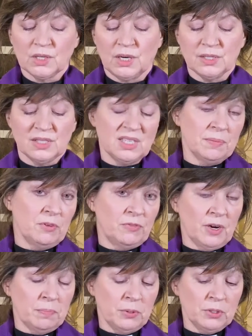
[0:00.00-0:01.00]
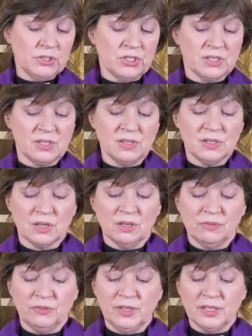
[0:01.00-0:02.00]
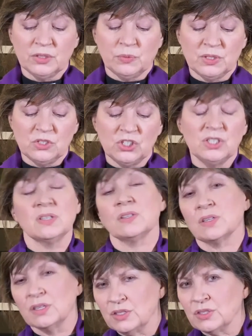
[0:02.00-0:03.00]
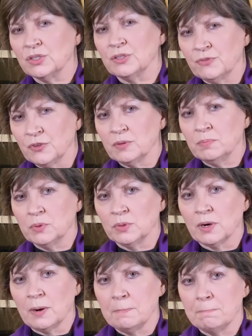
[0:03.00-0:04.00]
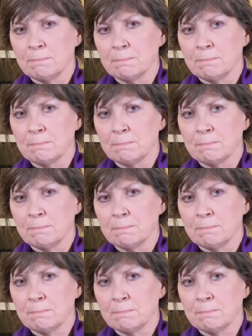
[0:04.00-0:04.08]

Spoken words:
and some of our purchases conflict with Jesus' concern for the poor.